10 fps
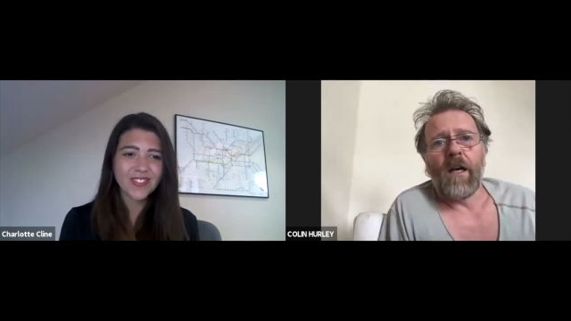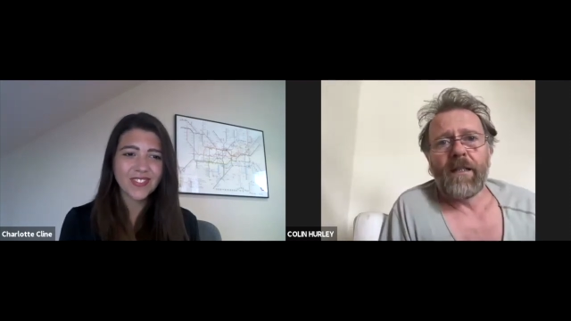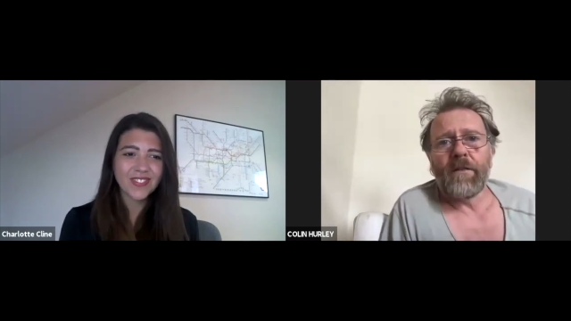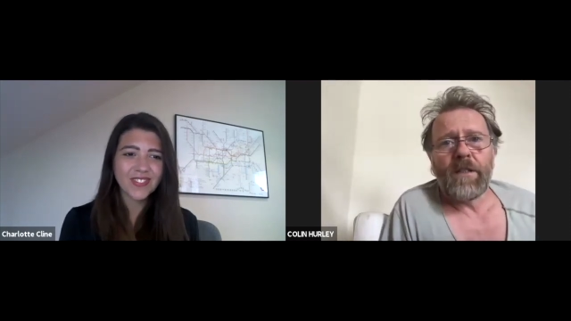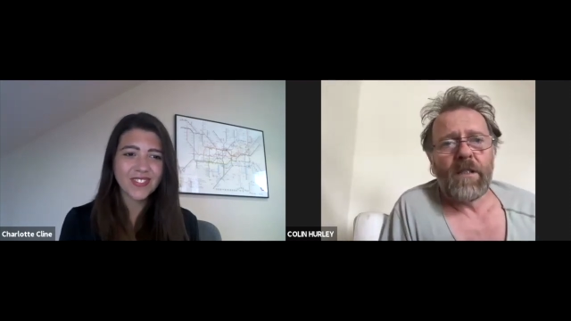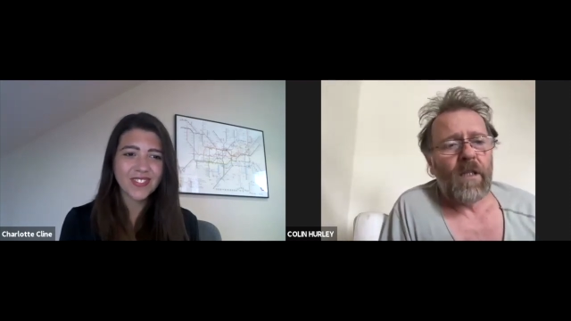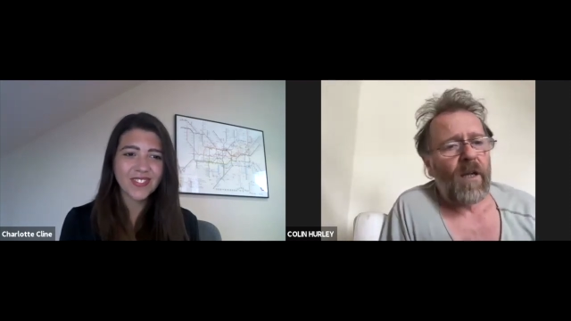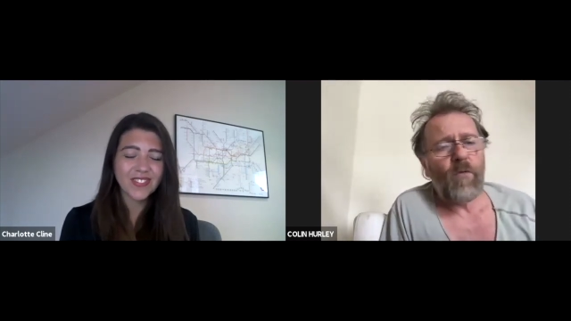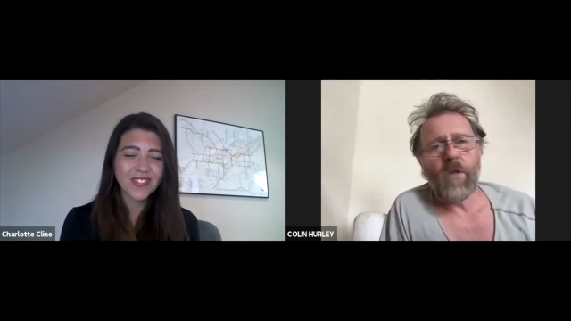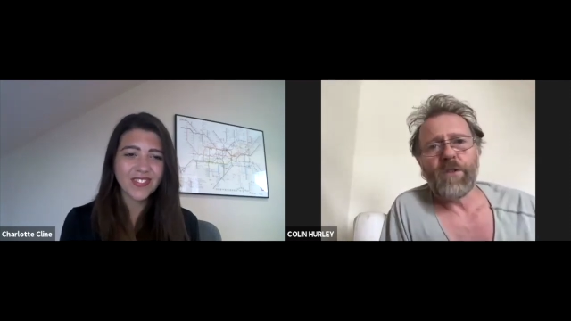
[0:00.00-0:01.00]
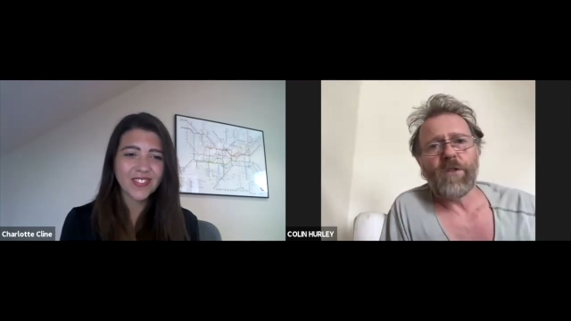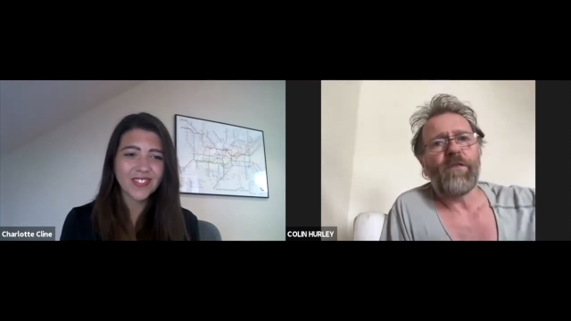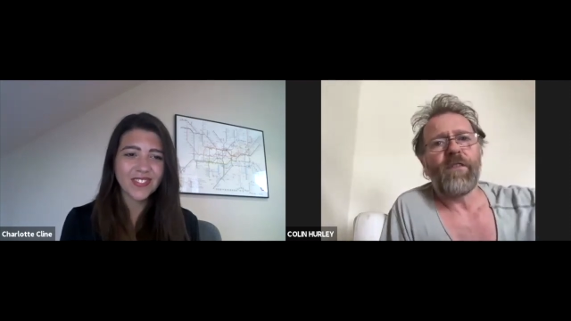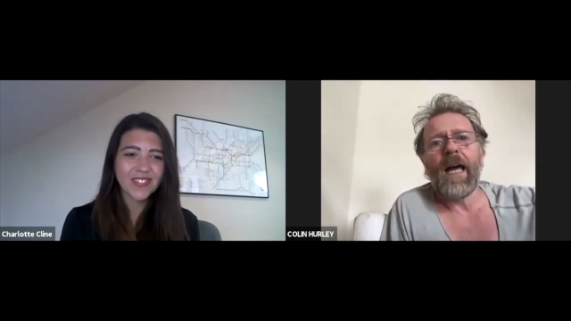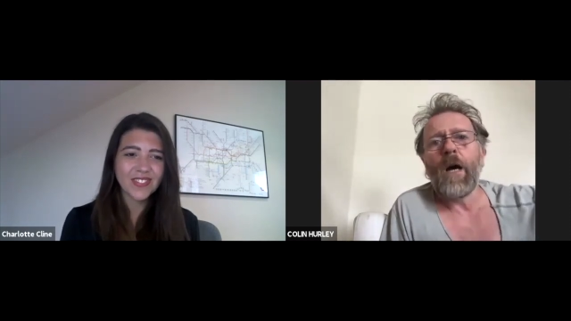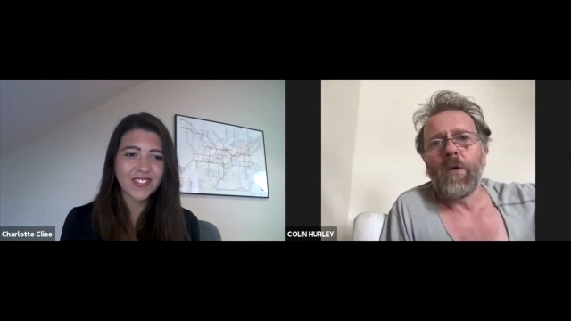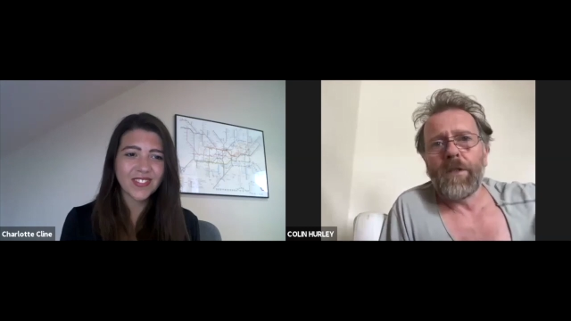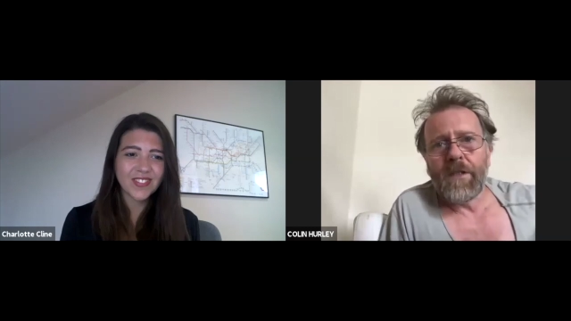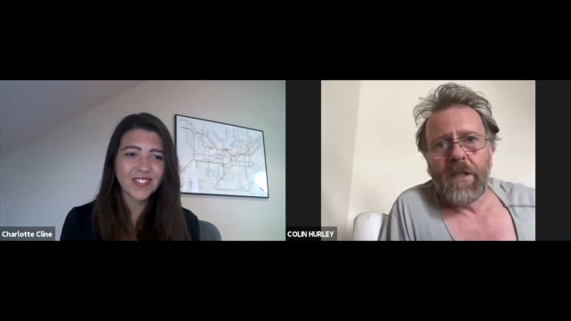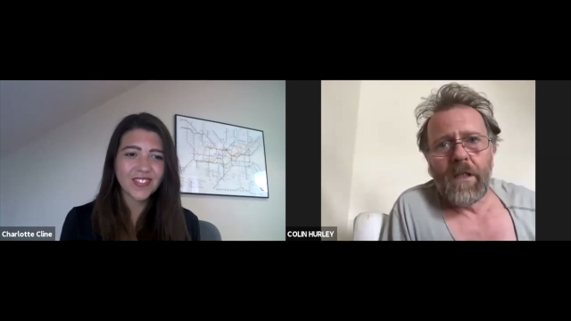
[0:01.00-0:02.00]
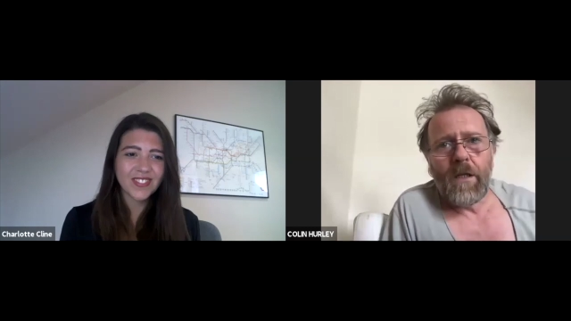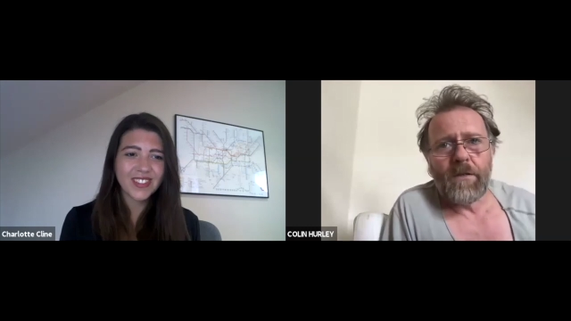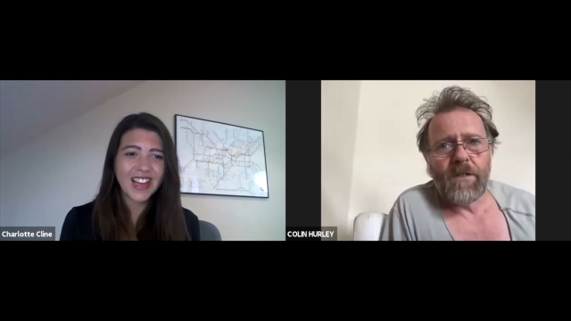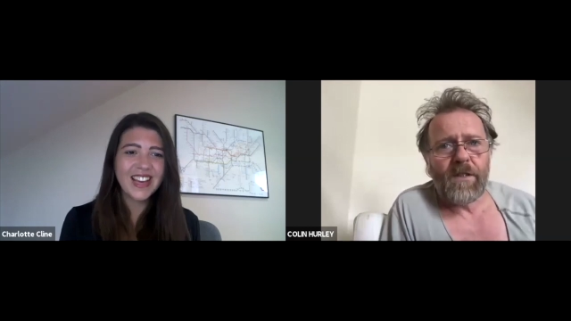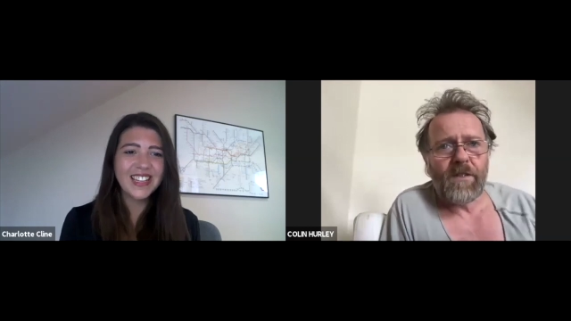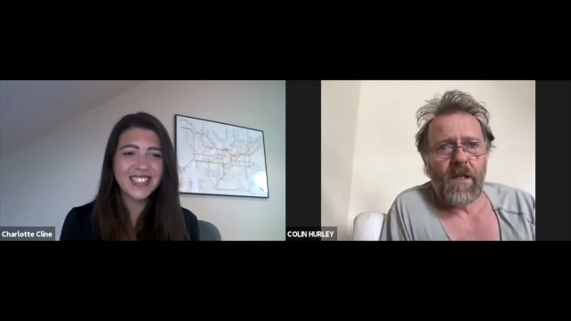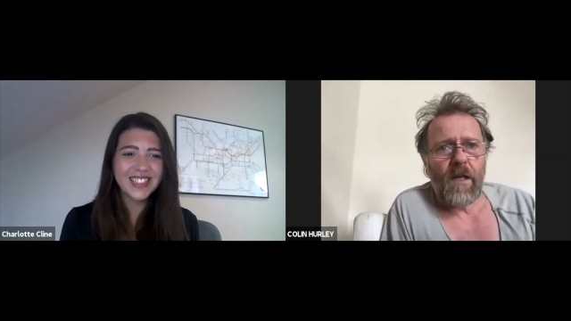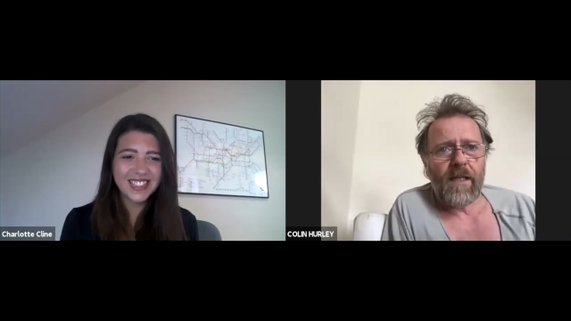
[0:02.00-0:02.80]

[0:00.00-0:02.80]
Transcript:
Speaker 1: He, you know, everyone just flowered under this guy.